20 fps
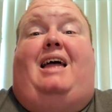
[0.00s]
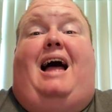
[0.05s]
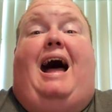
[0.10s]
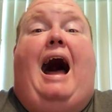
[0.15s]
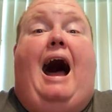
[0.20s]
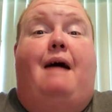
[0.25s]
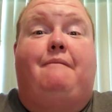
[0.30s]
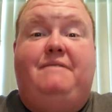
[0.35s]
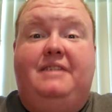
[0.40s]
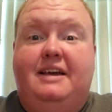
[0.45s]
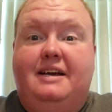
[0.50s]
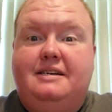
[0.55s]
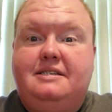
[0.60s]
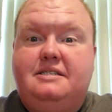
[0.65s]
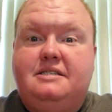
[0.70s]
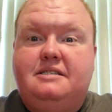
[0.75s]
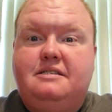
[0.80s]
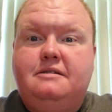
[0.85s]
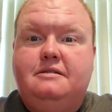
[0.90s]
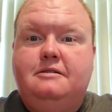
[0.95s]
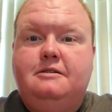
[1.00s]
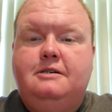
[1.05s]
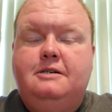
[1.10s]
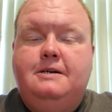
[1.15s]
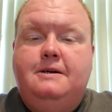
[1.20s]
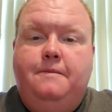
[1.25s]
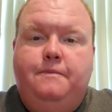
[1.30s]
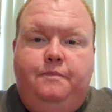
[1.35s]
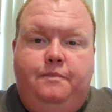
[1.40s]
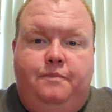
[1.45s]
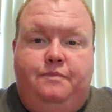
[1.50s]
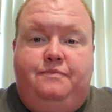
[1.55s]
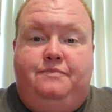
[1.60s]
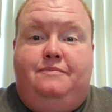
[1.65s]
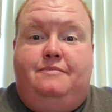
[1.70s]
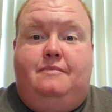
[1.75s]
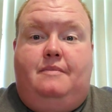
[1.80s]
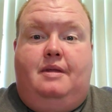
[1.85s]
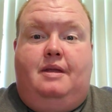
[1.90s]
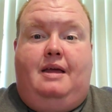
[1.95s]
obvious.
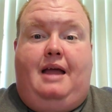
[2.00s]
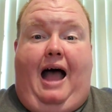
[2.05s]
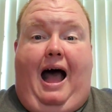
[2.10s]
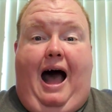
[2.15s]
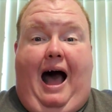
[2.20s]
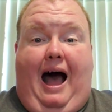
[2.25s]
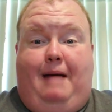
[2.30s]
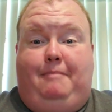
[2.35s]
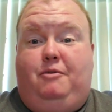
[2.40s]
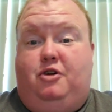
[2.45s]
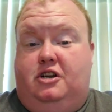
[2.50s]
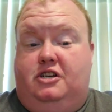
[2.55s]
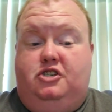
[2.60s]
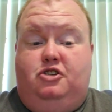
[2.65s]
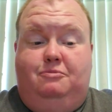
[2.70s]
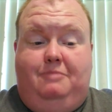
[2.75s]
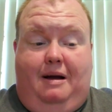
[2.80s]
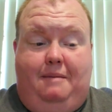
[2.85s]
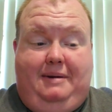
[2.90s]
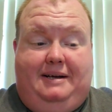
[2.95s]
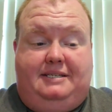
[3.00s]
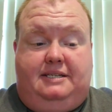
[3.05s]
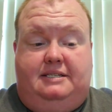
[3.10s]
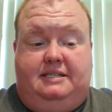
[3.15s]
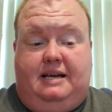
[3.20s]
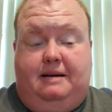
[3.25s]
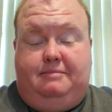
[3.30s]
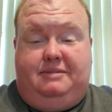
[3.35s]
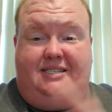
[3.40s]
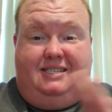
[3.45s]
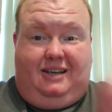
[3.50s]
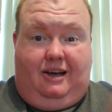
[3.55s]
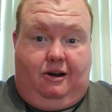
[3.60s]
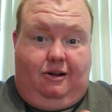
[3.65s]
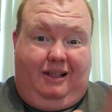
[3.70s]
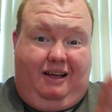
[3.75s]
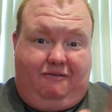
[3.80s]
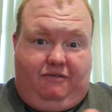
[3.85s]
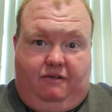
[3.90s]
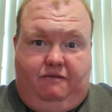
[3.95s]
I'm going to do my best attempt to
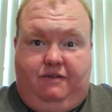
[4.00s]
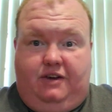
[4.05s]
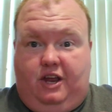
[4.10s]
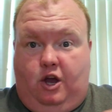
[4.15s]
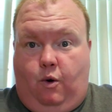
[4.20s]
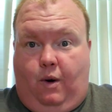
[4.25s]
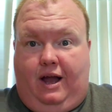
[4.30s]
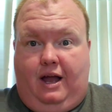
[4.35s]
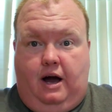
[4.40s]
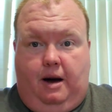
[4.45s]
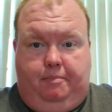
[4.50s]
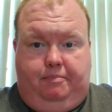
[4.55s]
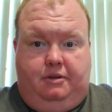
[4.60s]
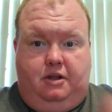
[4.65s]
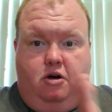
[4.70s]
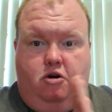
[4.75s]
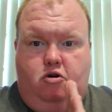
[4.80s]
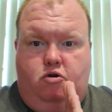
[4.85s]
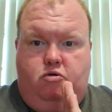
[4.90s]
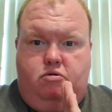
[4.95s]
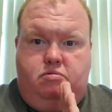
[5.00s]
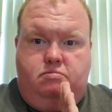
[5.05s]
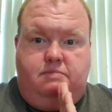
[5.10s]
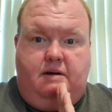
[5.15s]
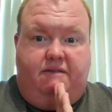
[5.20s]
title every video I upload,